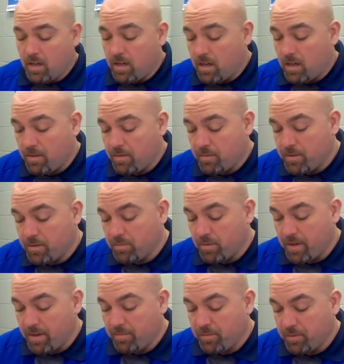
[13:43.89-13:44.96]
The reason
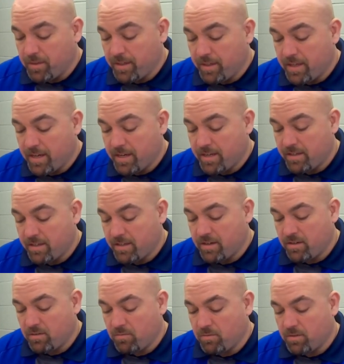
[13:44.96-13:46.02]
why I'm doing that is I
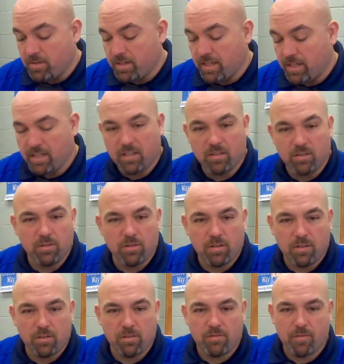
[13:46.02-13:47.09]
don't want to get glue
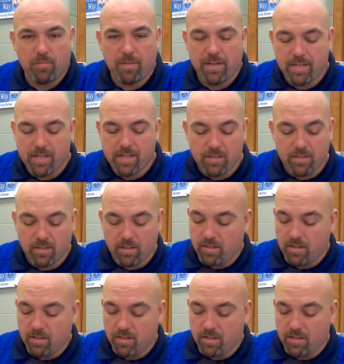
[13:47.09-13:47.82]
all over my desk.